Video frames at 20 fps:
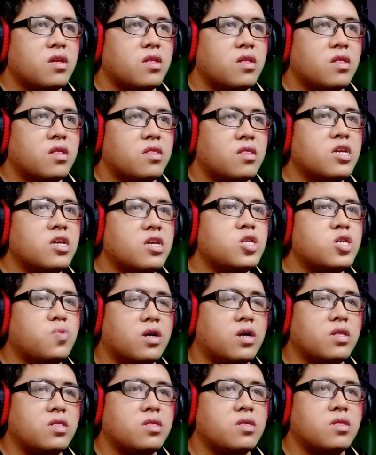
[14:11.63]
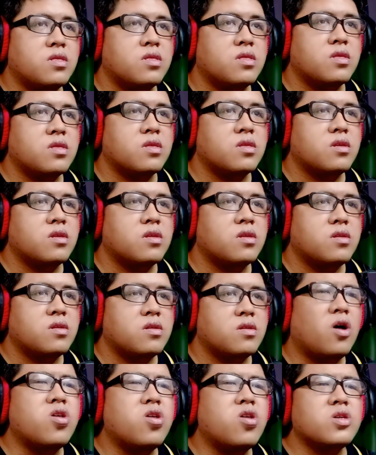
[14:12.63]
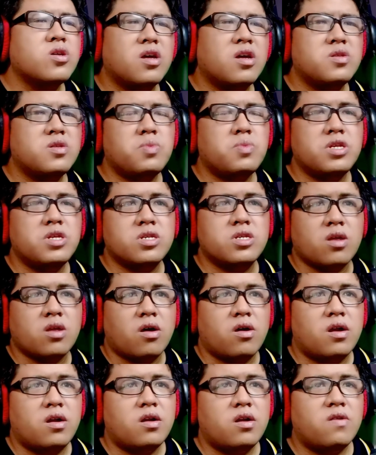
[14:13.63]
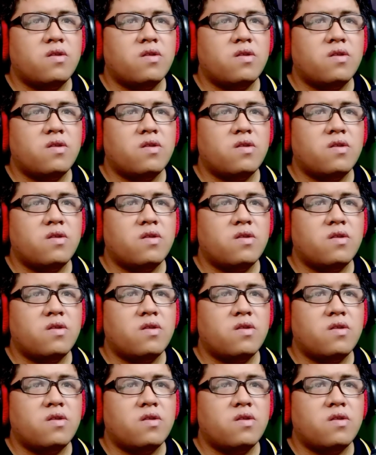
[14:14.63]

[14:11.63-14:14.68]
This one also gives me star